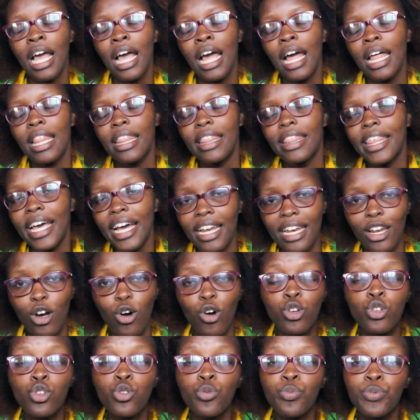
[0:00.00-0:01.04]
Then, on to
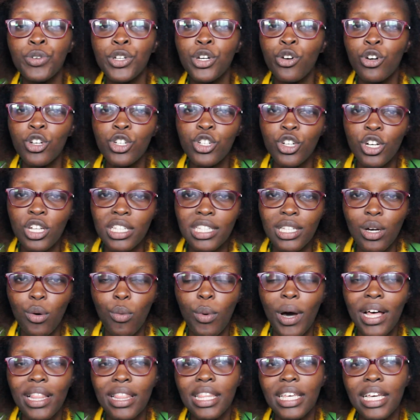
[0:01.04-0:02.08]
precautions, the one
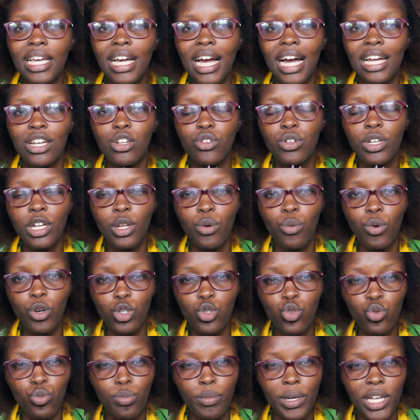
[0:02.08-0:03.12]
thing I'd really want to
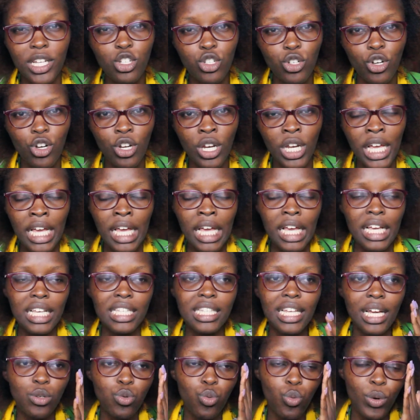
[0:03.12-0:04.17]
mention is that
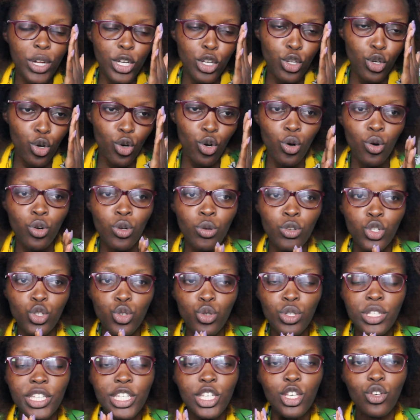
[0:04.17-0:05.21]
when you're
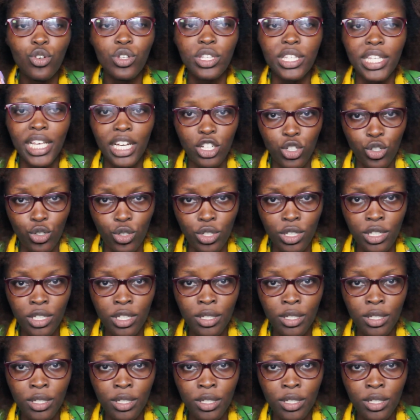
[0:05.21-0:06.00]
choosing your sections,